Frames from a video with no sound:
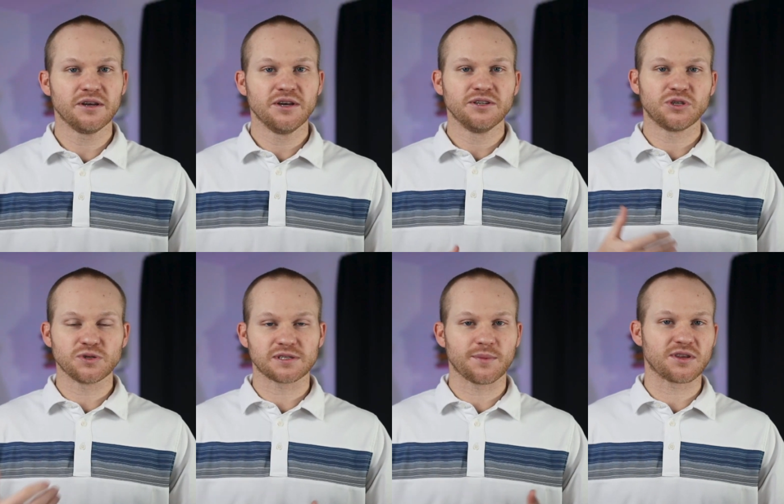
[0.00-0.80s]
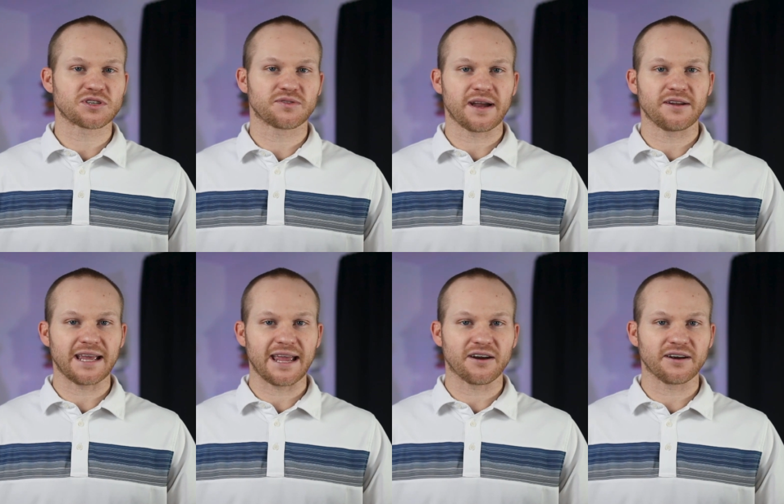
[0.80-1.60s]
to some of the surrounding
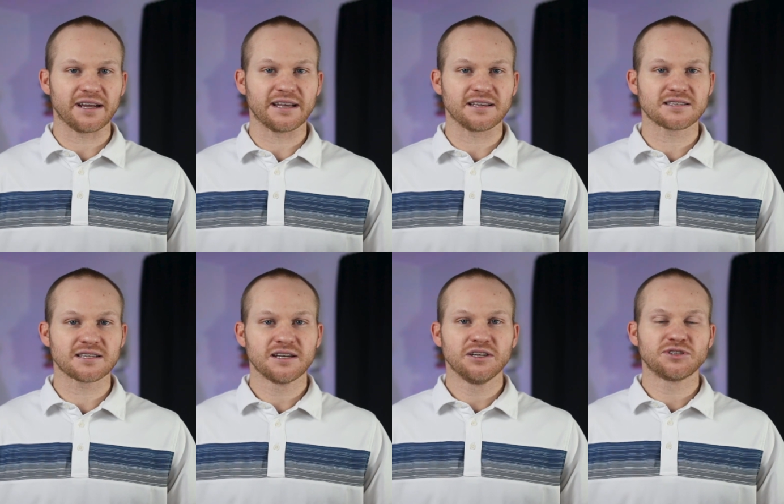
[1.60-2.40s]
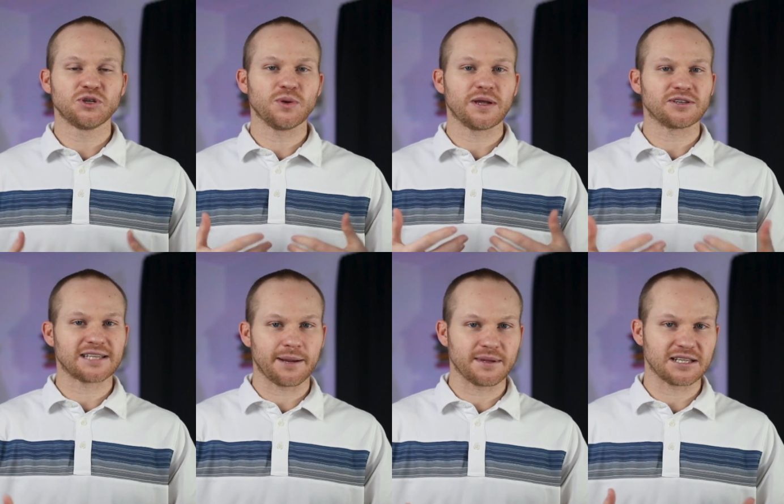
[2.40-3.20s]
areas, to
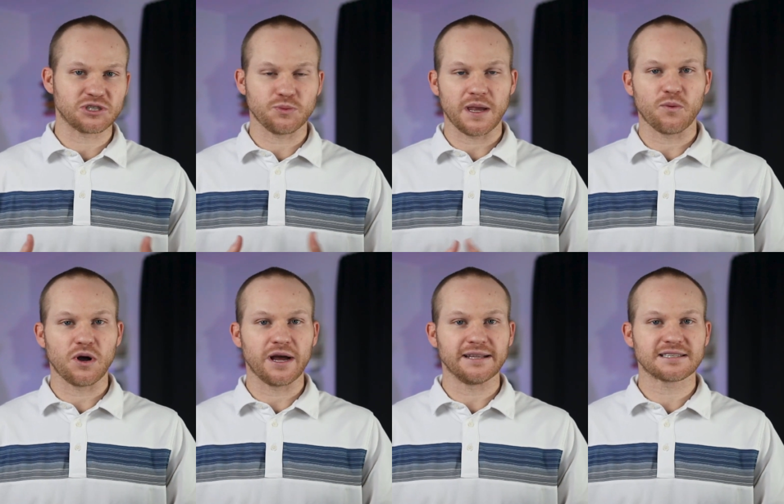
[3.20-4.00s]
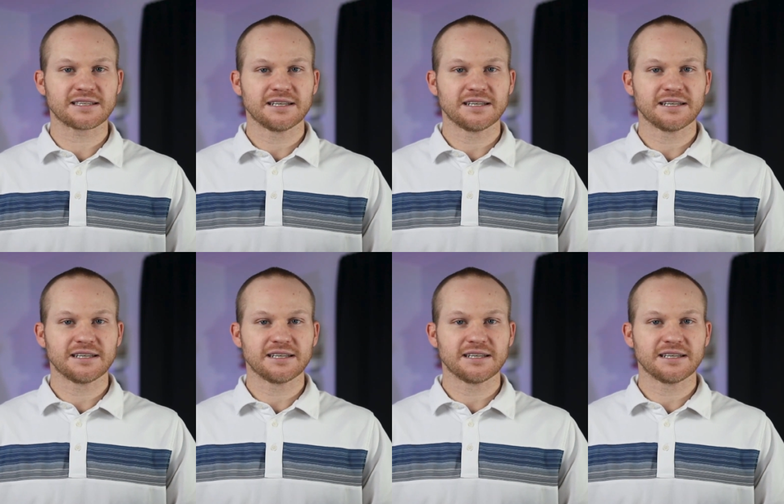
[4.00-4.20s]
entertainment that you may want.